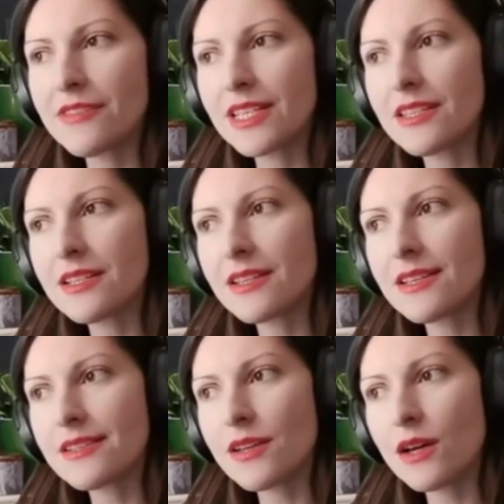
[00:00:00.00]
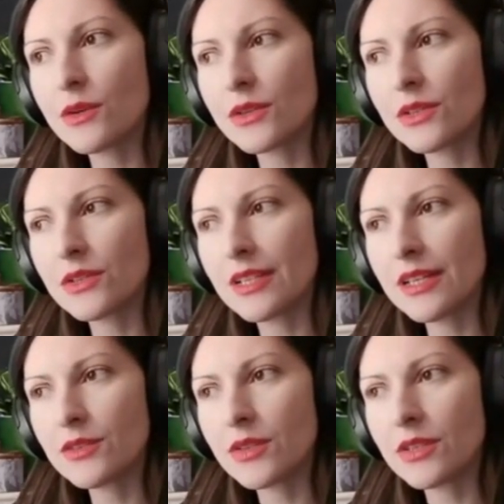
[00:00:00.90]
I don't think this is a
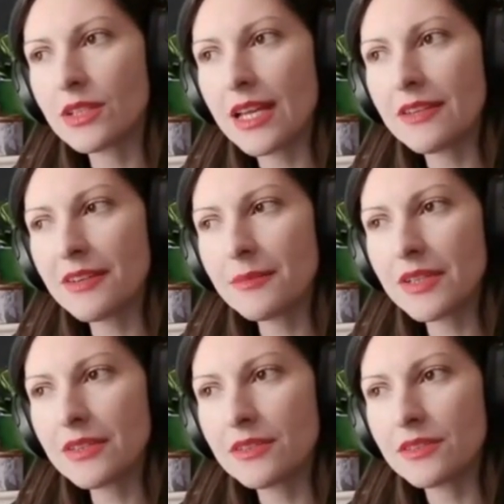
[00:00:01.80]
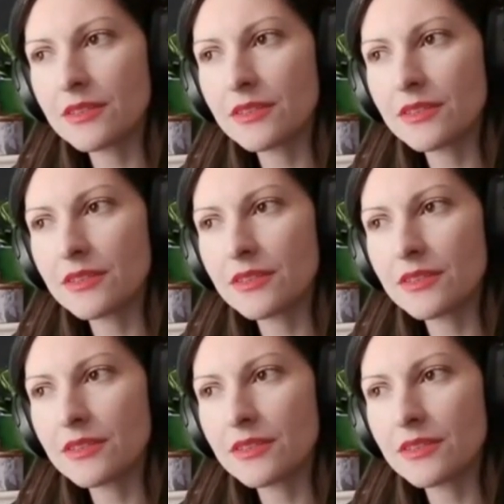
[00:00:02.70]
rhododendron. If I'm not,